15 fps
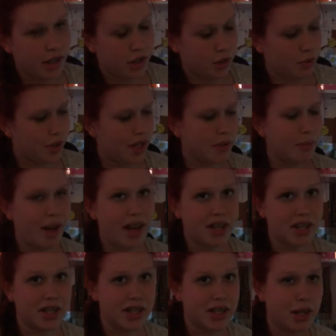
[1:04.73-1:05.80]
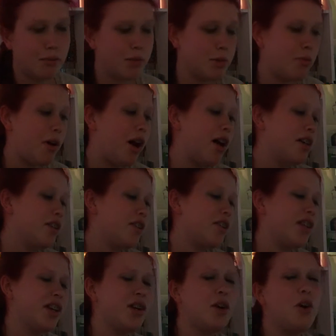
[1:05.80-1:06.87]
You get back to the same spot. And
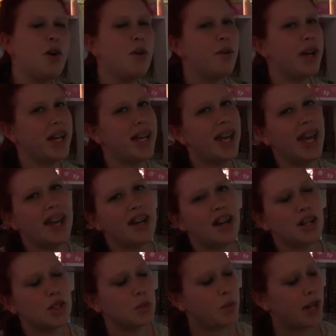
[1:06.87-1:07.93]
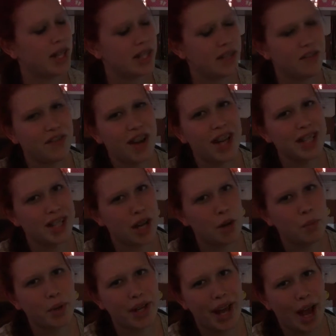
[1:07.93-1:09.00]
you're like, "Oh, I cannot wait to find out
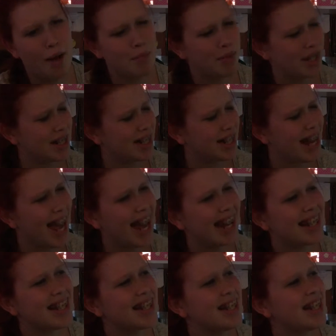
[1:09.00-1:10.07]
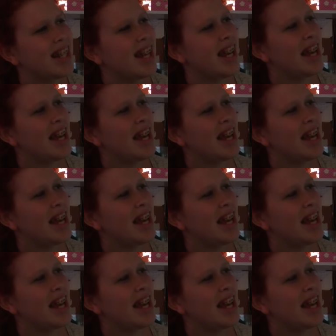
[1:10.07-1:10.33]
what happens next."